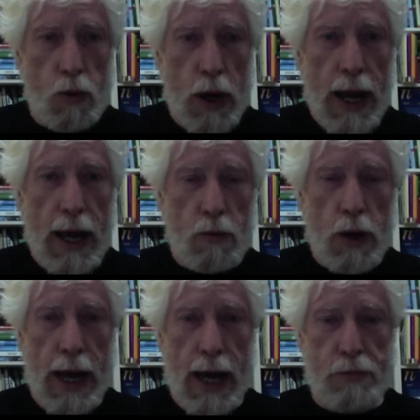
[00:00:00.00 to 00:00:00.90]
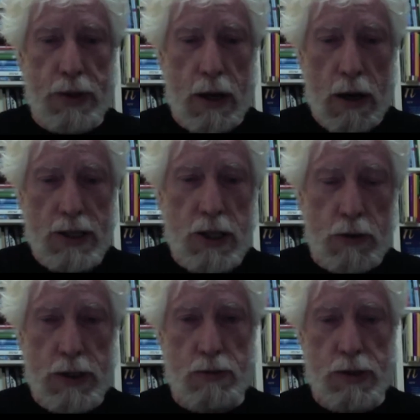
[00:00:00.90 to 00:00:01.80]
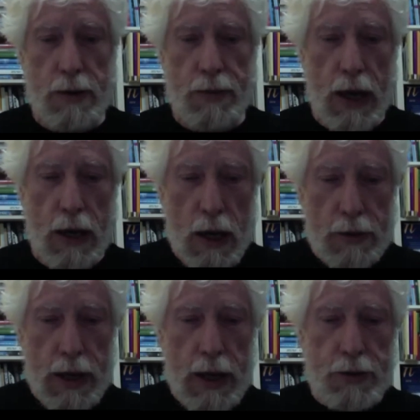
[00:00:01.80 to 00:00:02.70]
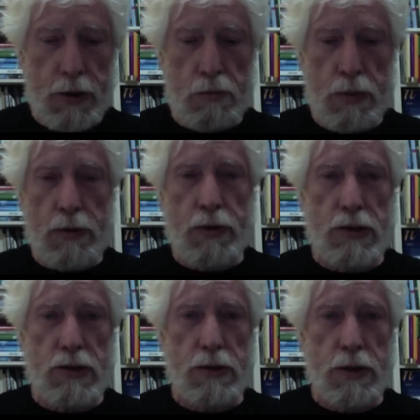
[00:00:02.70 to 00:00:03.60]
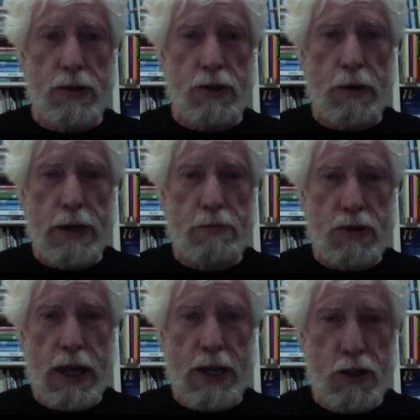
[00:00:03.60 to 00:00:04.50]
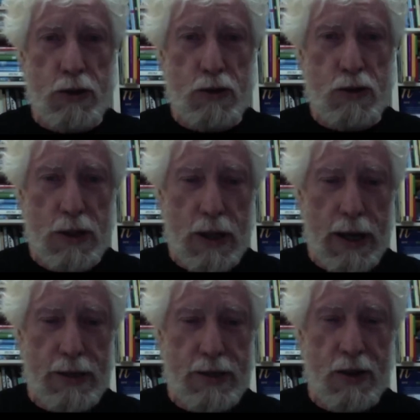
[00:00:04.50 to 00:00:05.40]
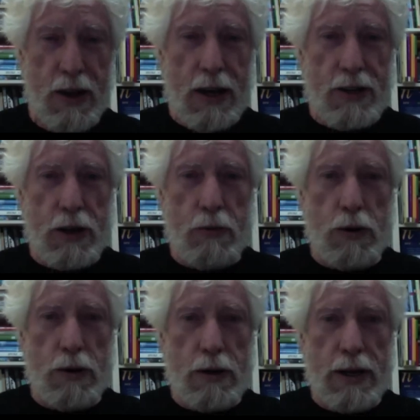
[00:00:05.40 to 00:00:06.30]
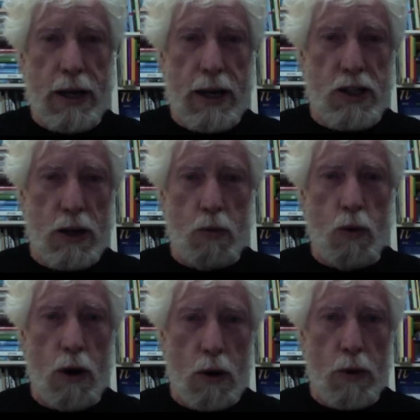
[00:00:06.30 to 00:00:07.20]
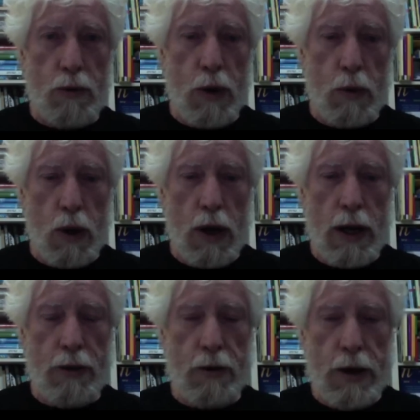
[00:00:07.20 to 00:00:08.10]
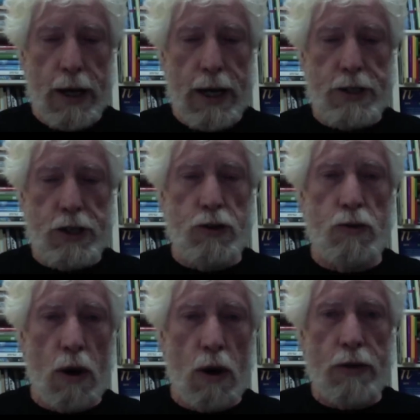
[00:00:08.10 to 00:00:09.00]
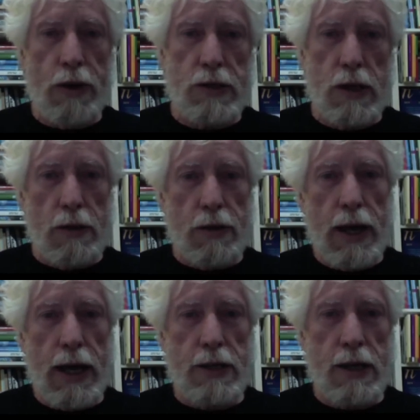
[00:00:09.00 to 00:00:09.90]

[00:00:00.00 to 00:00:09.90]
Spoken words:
what happened? The consequence was of that. They had to build these great statues, and they were engaged in war with one another. And to do all this, they had to